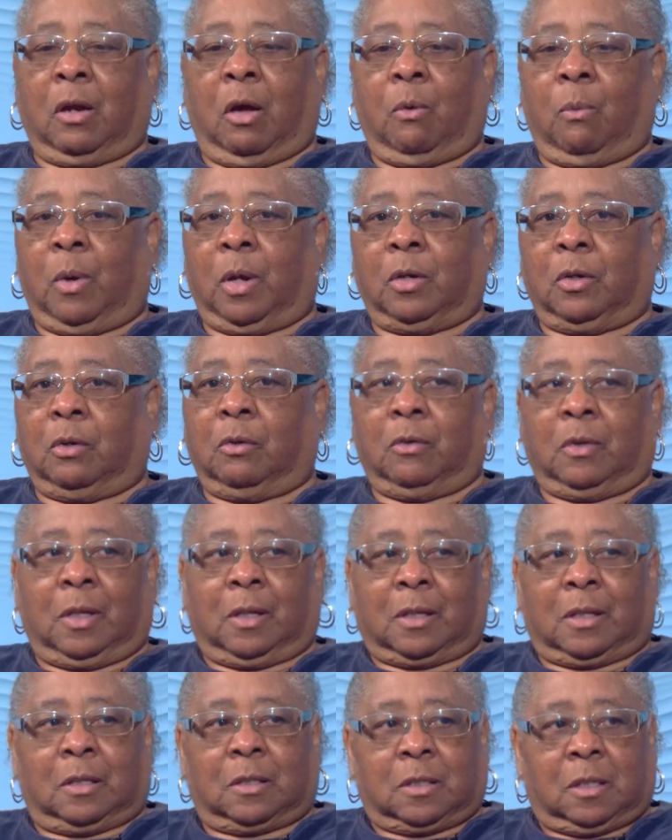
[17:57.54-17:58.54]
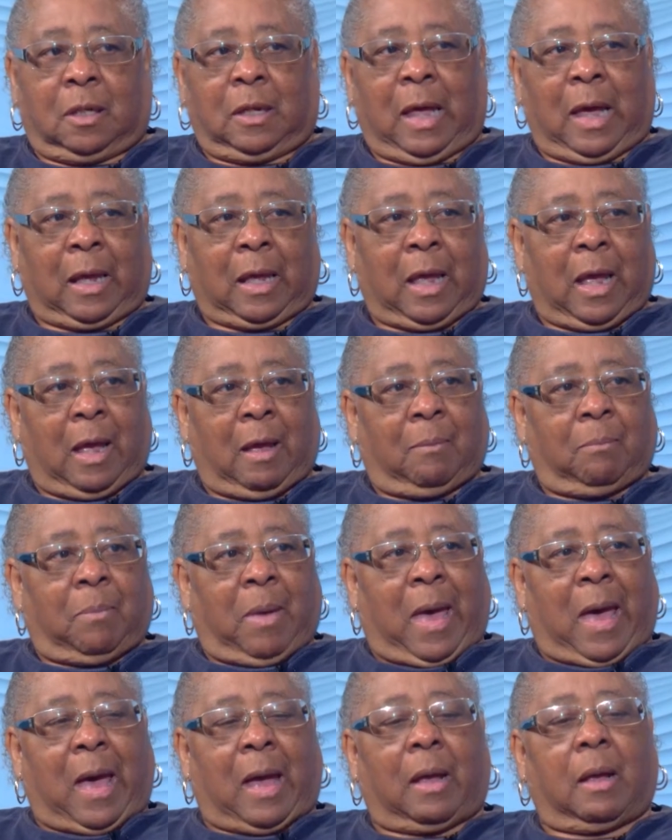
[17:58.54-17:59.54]
no one knew this until I came
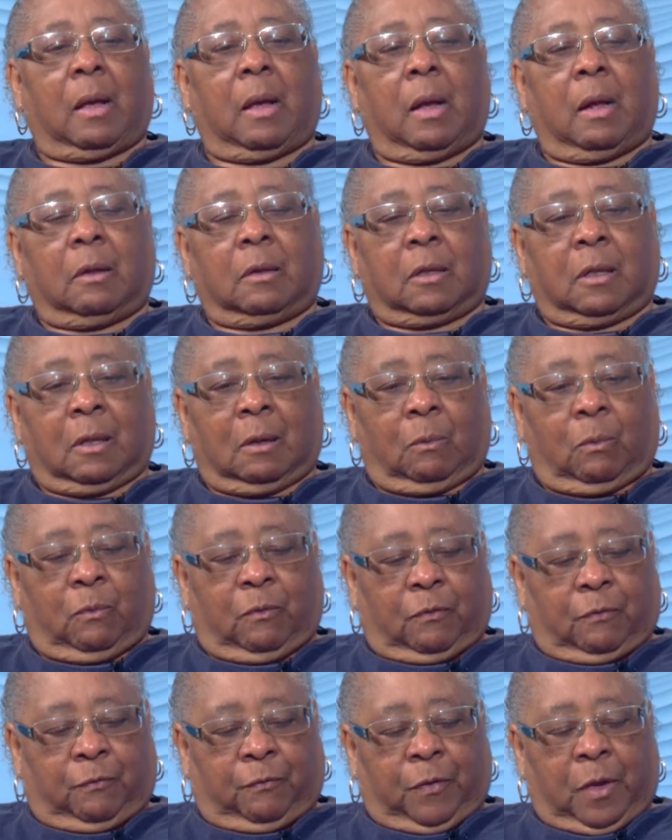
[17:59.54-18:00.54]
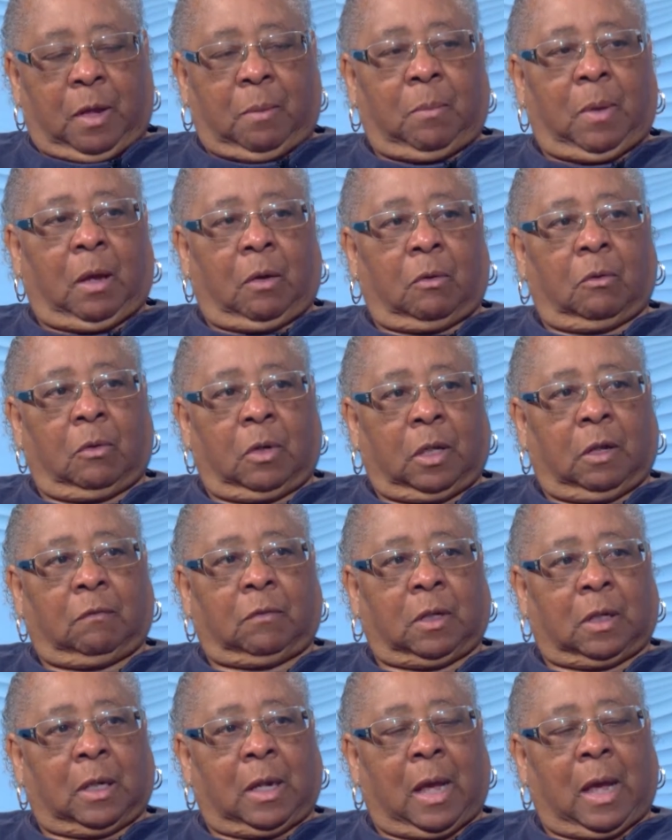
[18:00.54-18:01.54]
back. The female who
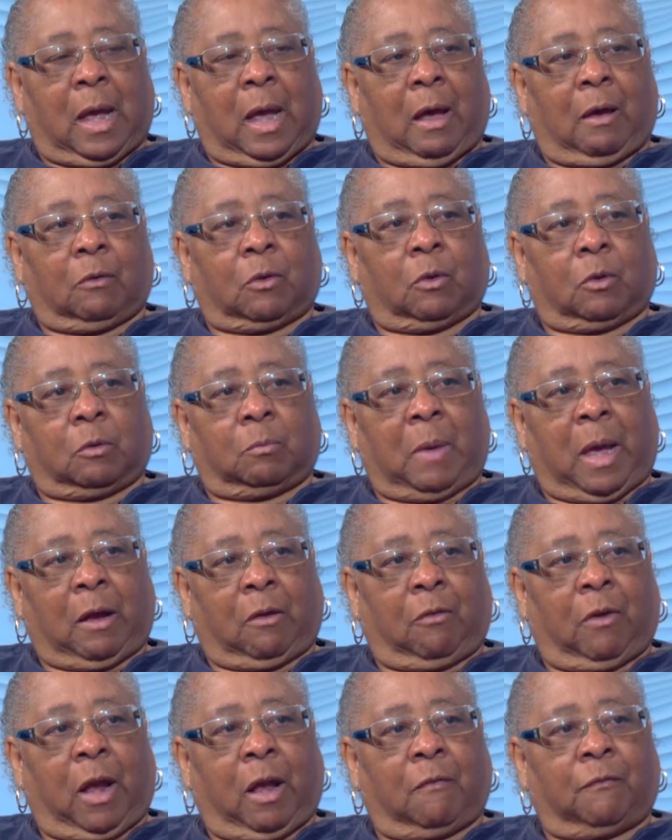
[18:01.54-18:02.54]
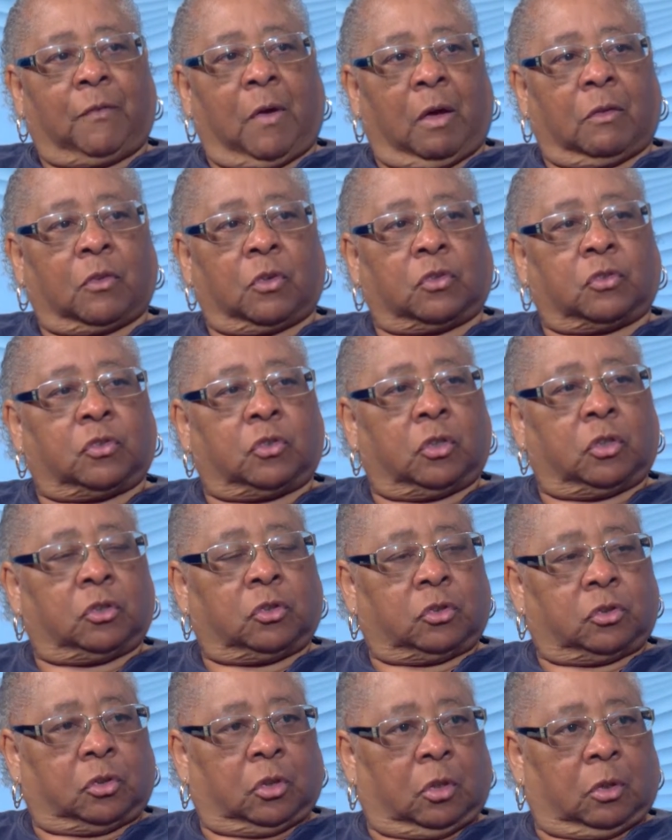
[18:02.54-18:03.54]
lived in that house was my grandfather's
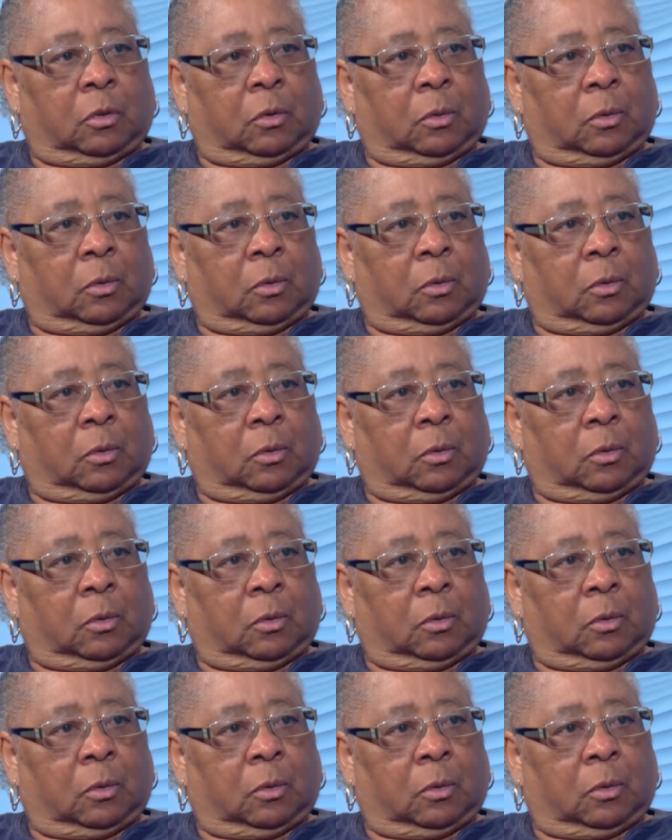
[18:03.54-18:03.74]
sister.